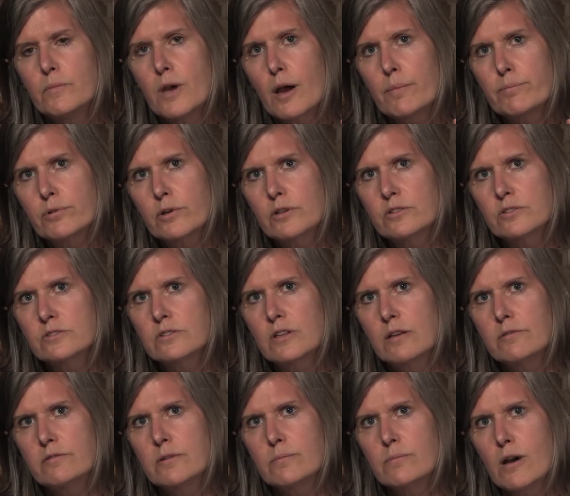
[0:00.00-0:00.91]
a pro
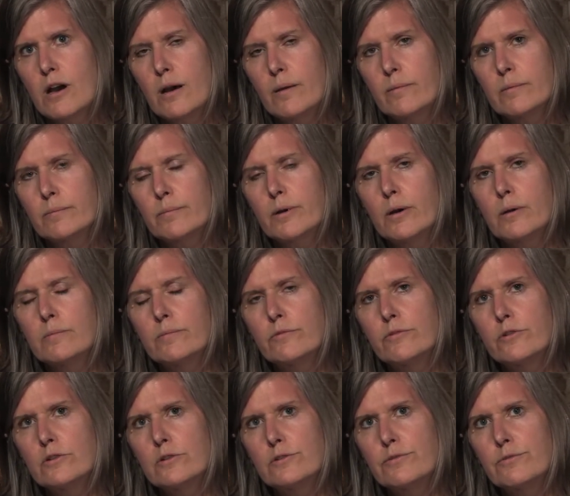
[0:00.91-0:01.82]
slavery mob and pumped
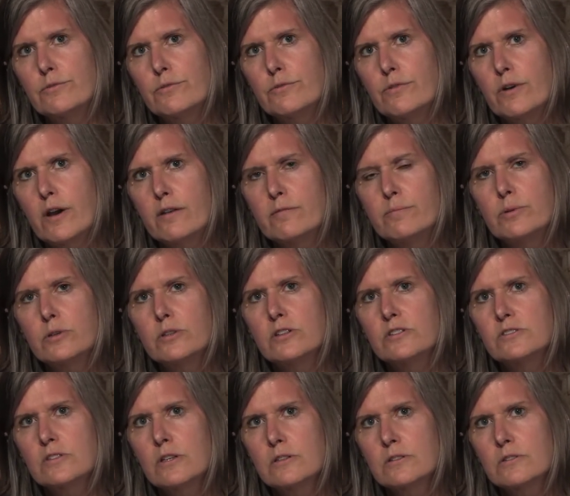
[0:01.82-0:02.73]
full of five
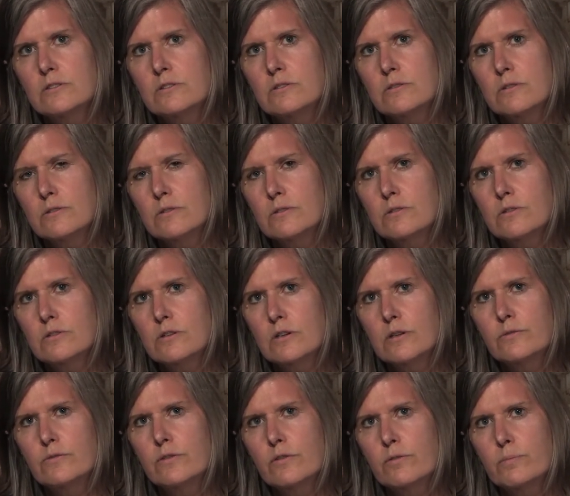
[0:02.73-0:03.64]
bullets on his
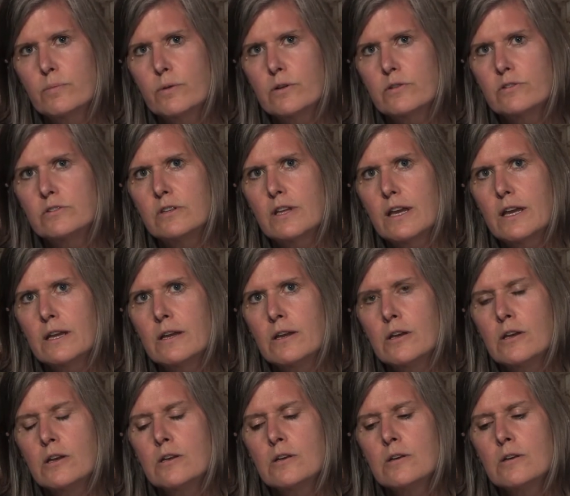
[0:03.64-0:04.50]
35th birthday.